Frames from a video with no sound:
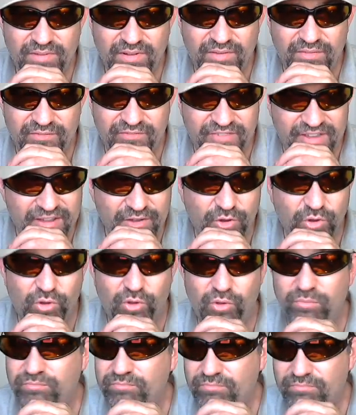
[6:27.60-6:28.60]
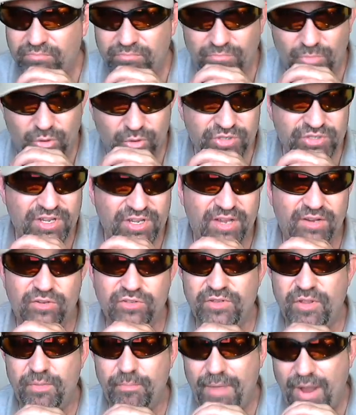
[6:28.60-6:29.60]
vehicle,
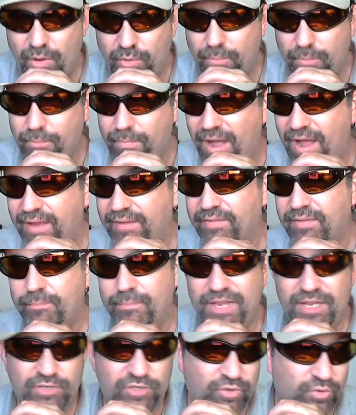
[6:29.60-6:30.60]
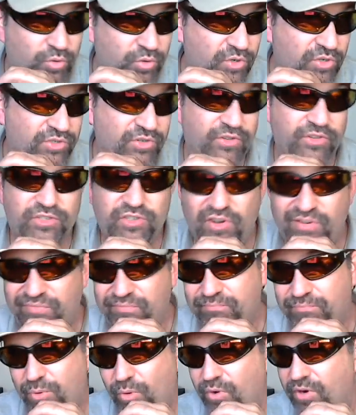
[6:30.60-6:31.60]
motorcycles, the mountain bike, the beach cruiser, the
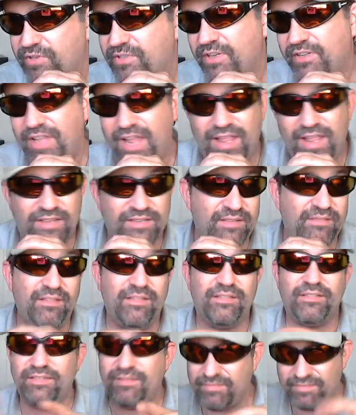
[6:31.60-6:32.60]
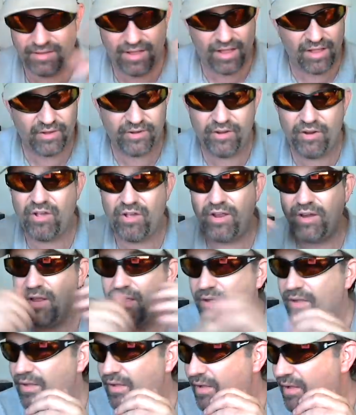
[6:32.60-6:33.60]
surfboards, the tents, and on and on.
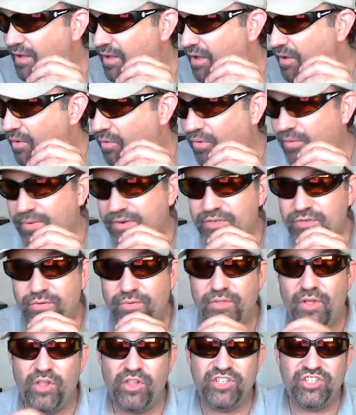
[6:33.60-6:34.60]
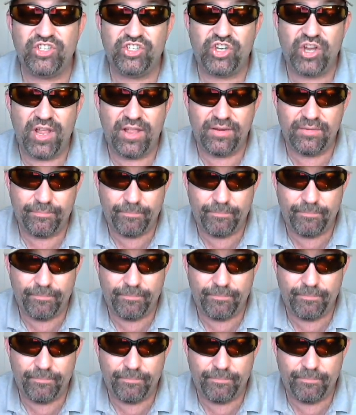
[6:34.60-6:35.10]
What do I do with all this shit?